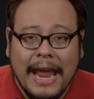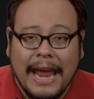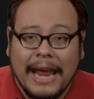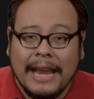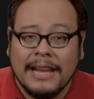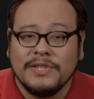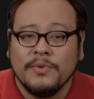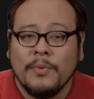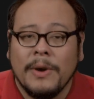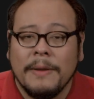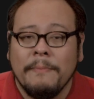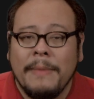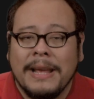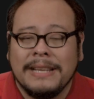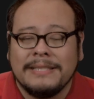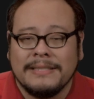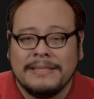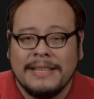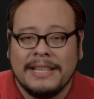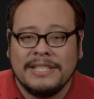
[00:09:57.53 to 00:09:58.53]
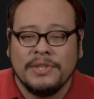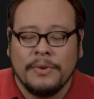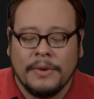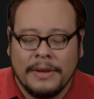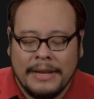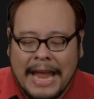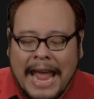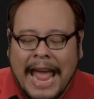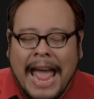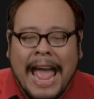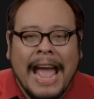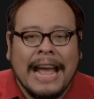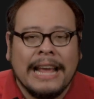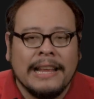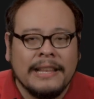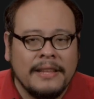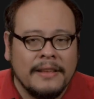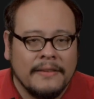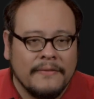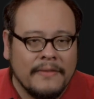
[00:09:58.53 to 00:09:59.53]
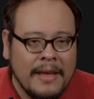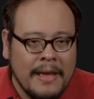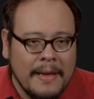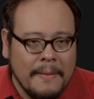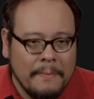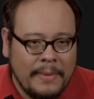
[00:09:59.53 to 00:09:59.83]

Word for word: and is what makes the sensor an active